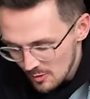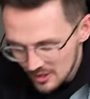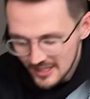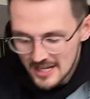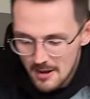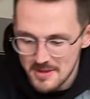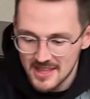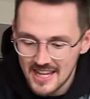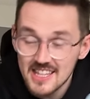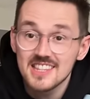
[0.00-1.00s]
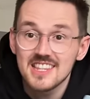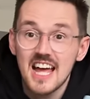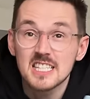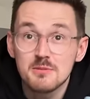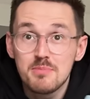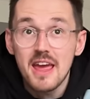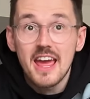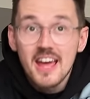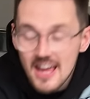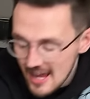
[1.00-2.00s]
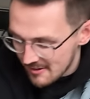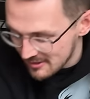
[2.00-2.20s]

clean. I mean, like, the last bit of,